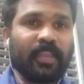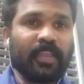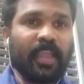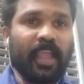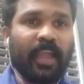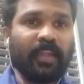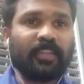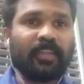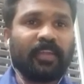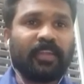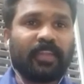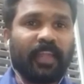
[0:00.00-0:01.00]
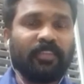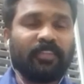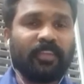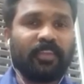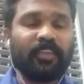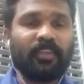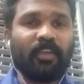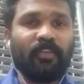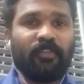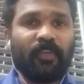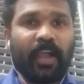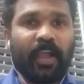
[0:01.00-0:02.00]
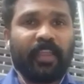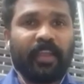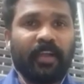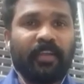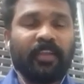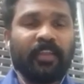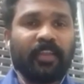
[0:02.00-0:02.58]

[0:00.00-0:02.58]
and the density of iron